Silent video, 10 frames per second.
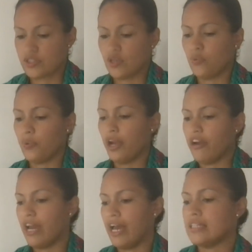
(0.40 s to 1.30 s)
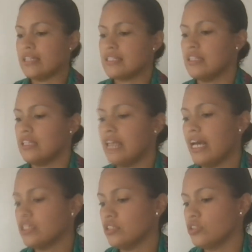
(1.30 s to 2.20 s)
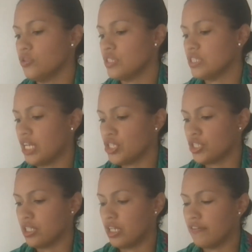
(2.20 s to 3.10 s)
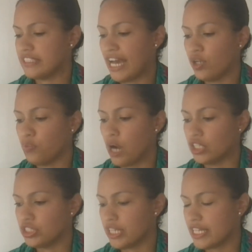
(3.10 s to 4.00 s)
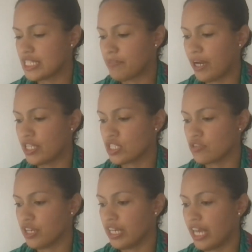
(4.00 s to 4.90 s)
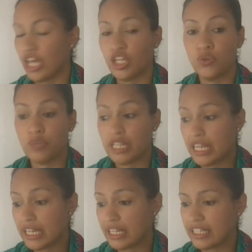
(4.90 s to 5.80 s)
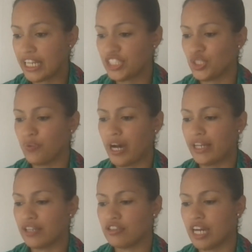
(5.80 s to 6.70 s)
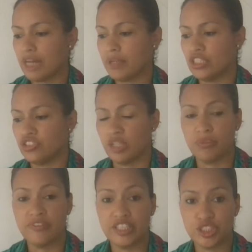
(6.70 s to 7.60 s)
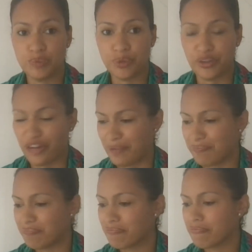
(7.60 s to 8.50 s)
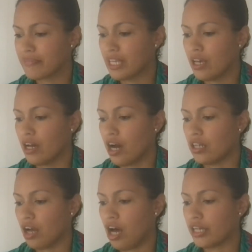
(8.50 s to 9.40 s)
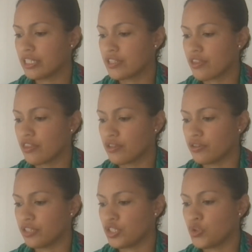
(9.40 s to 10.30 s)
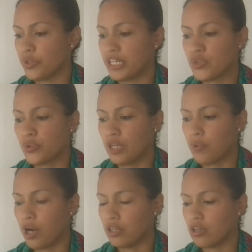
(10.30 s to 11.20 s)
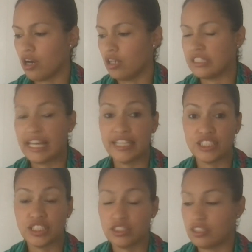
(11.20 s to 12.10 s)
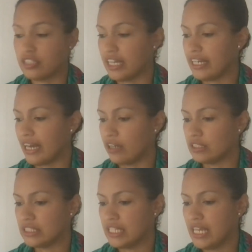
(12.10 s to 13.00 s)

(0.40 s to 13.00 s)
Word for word: So whereas the National Association of Town Watch is sponsoring a unique nationwide crime and drug prevention program on August 3rd, 2021 called National Night Out.